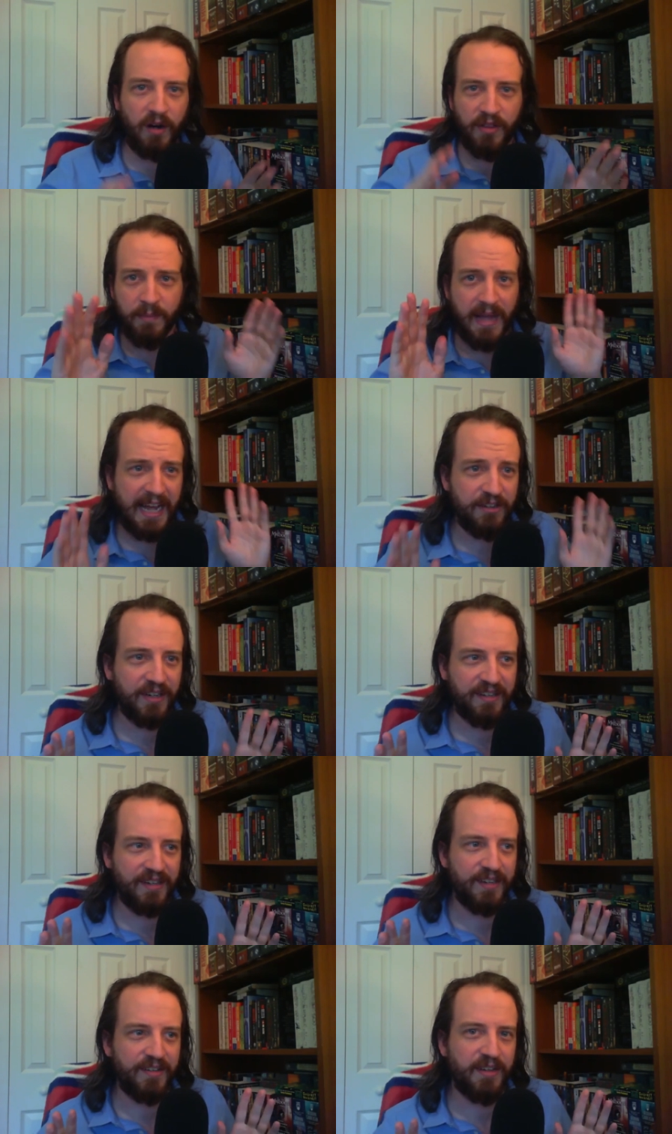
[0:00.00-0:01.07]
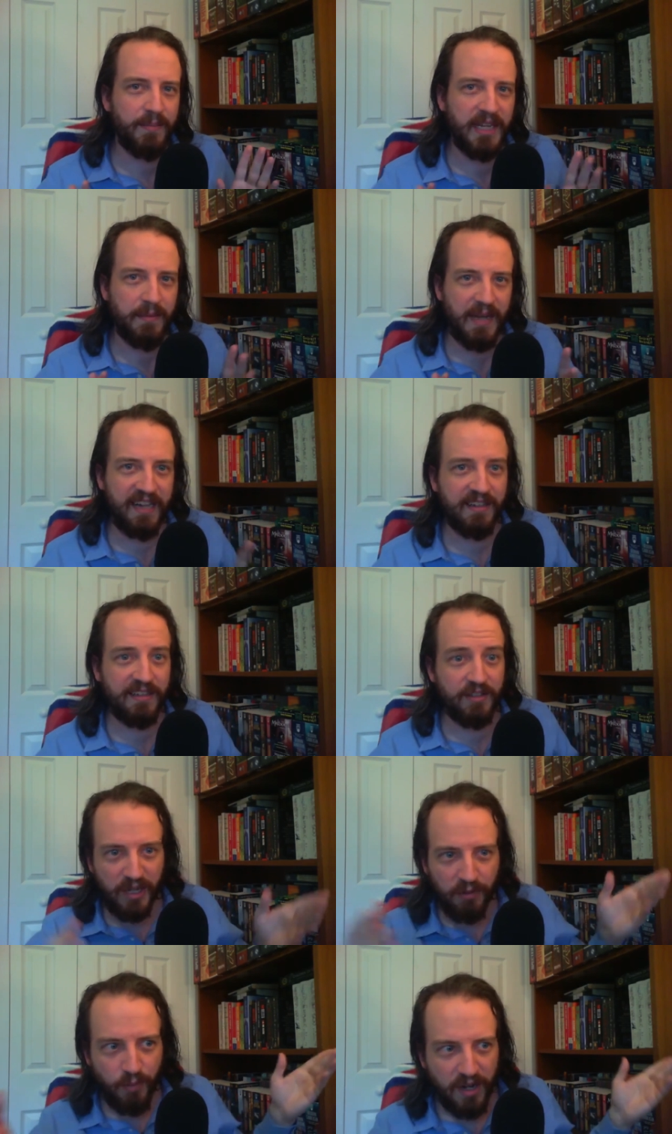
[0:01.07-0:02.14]
the magic system in balance.
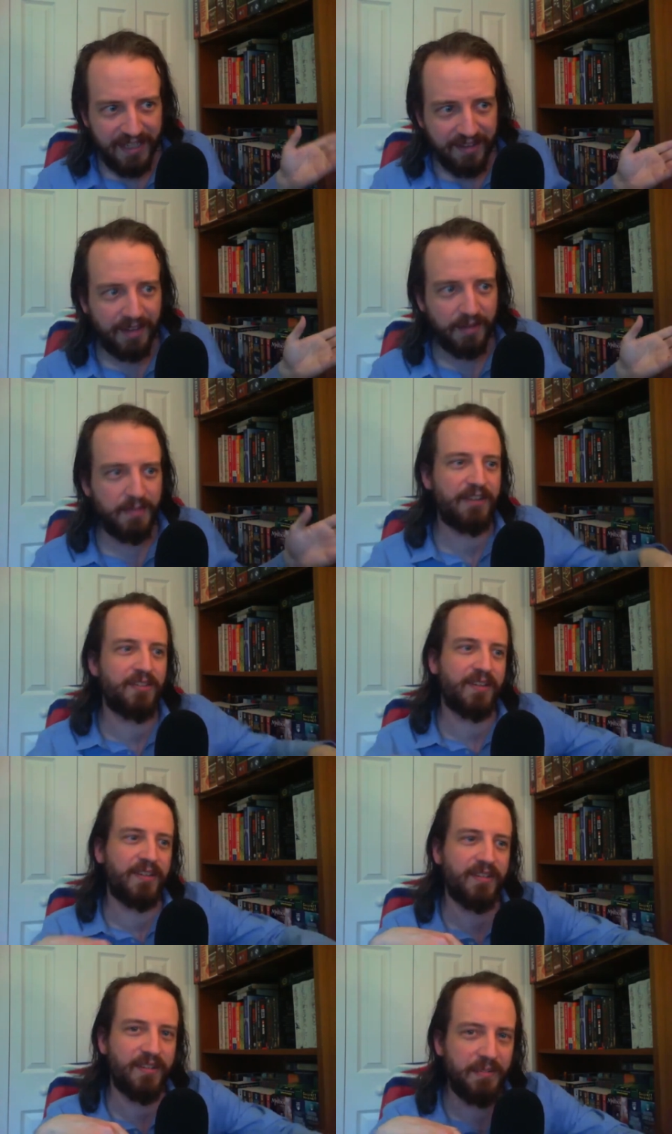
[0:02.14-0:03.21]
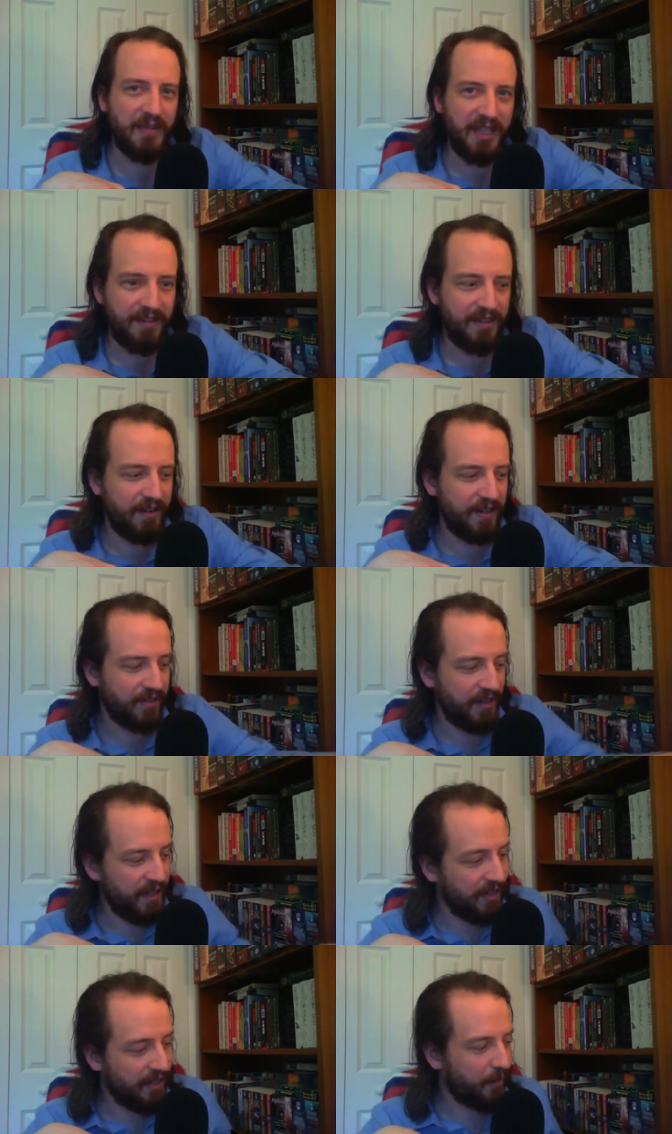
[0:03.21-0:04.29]
Well, what is the magic system in this series?
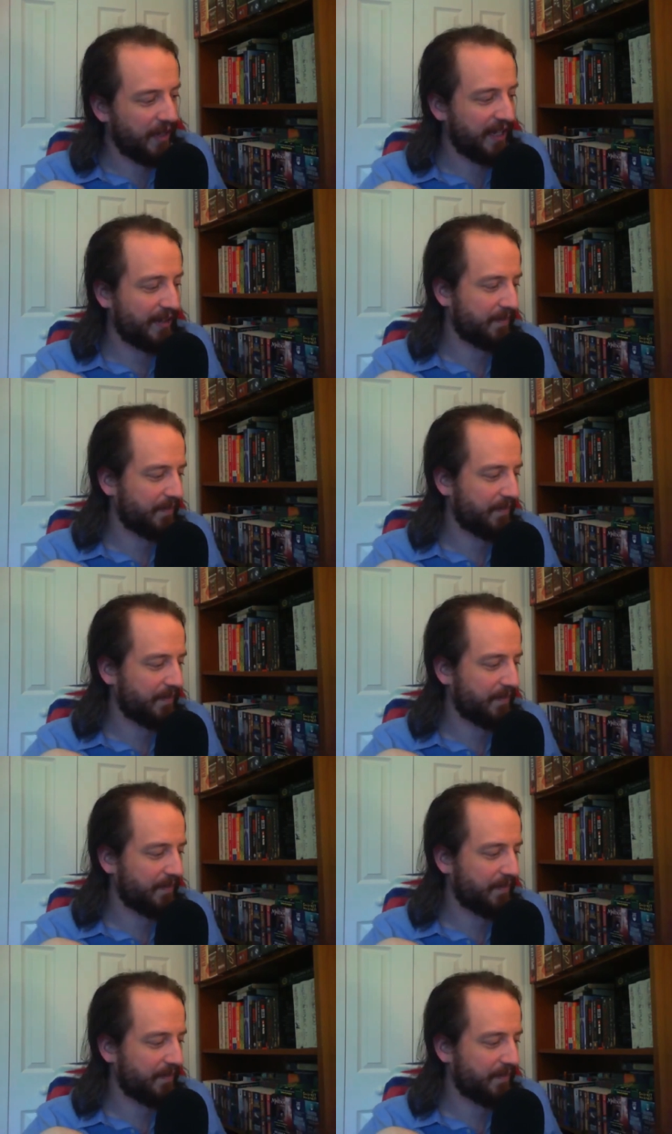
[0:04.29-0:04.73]
Well,